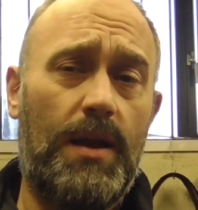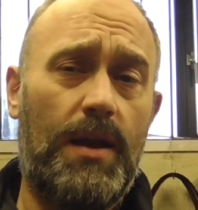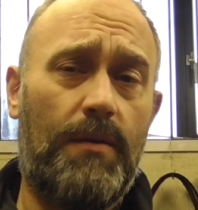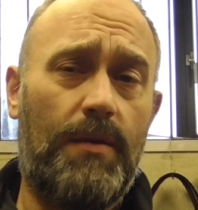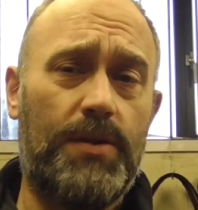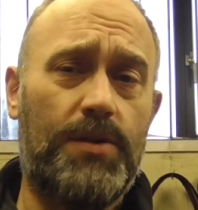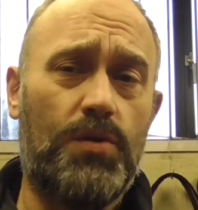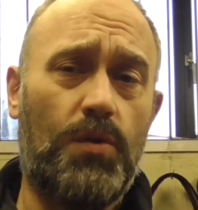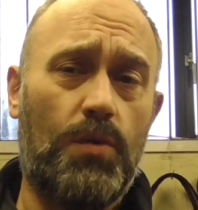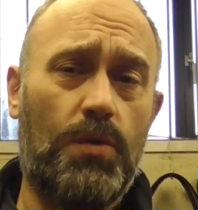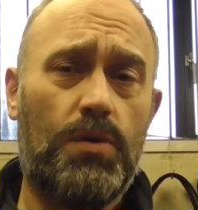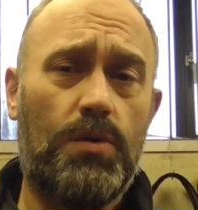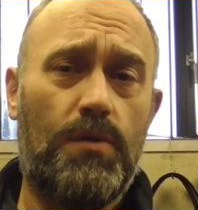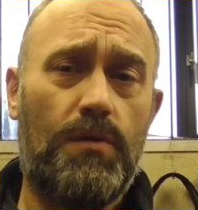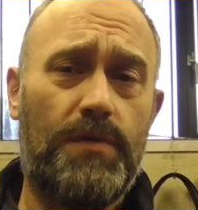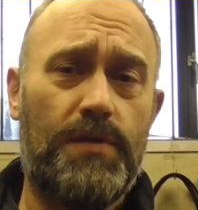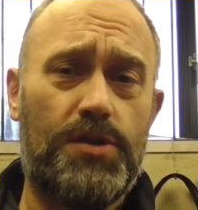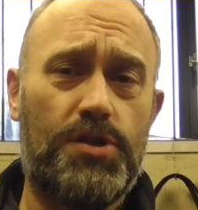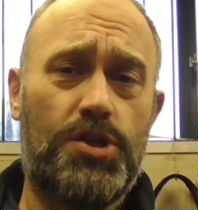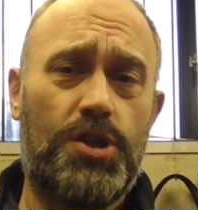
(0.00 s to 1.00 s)
Now, I don't
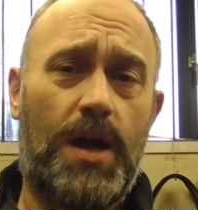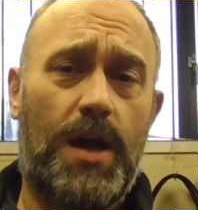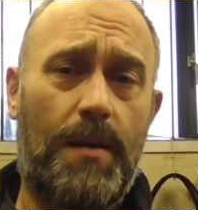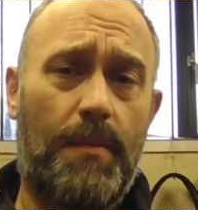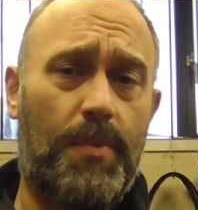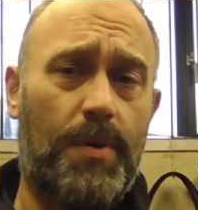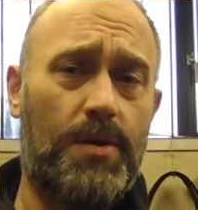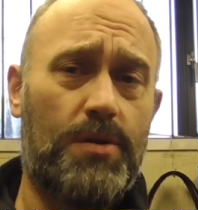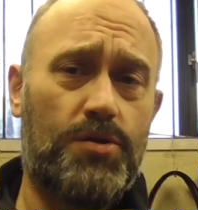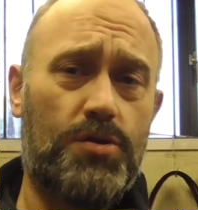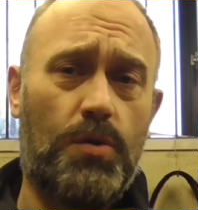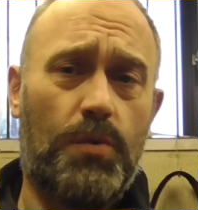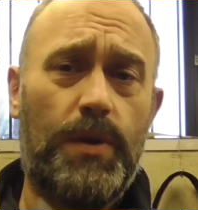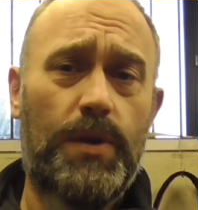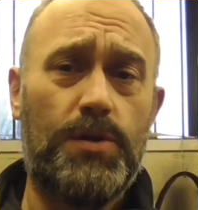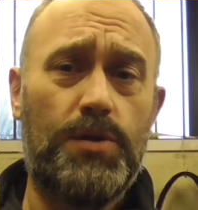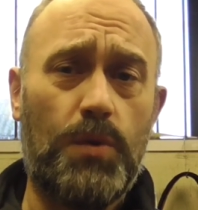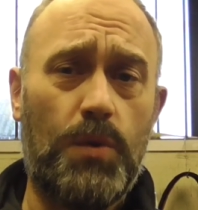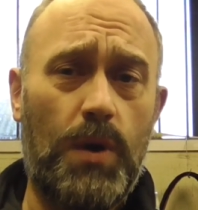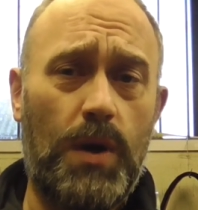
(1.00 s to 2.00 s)
know if it's sharp, so
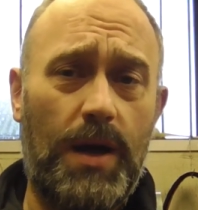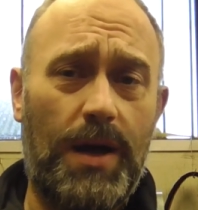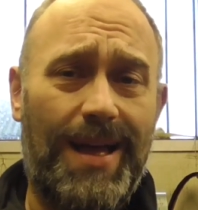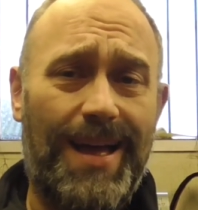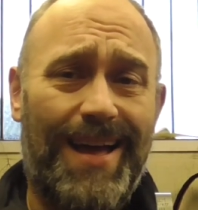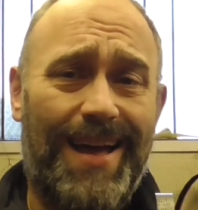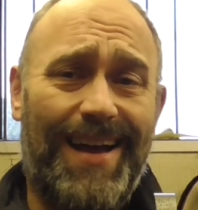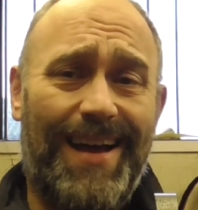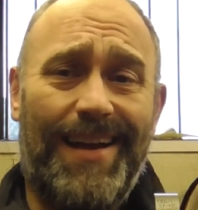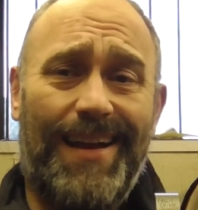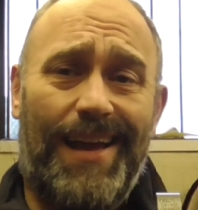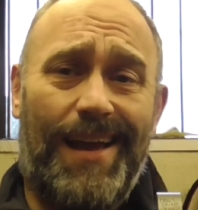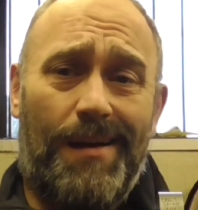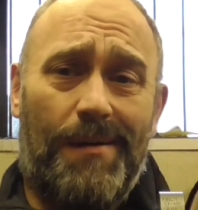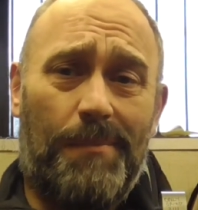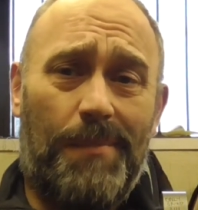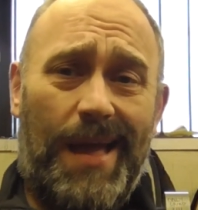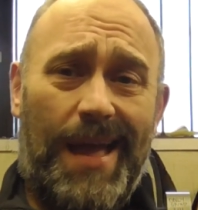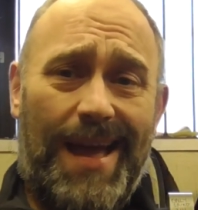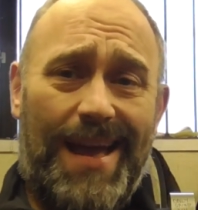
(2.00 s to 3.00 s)
we'll do an
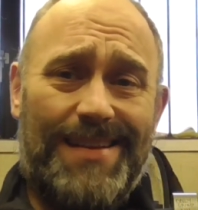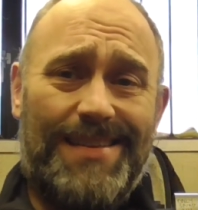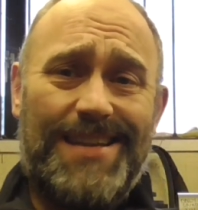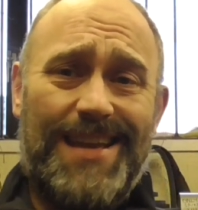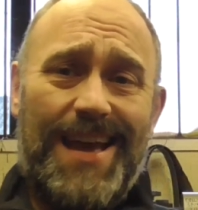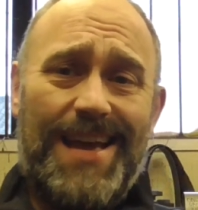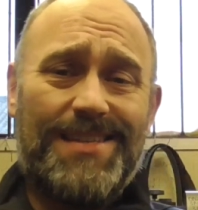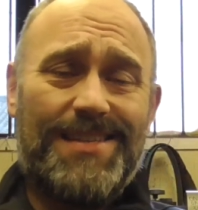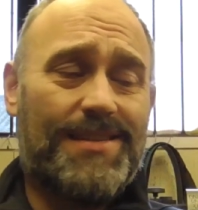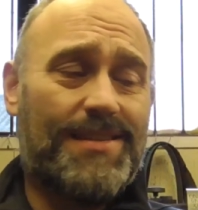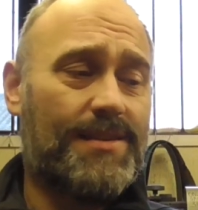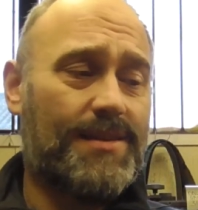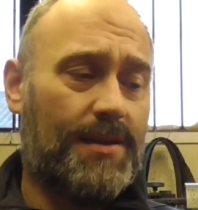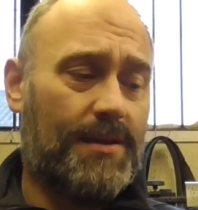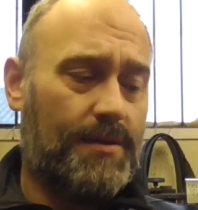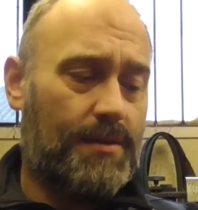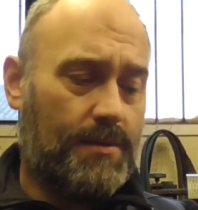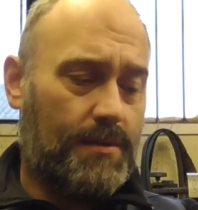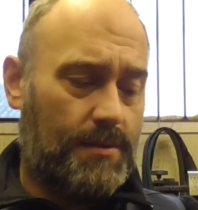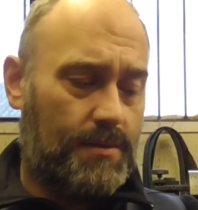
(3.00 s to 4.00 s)
arm hair test.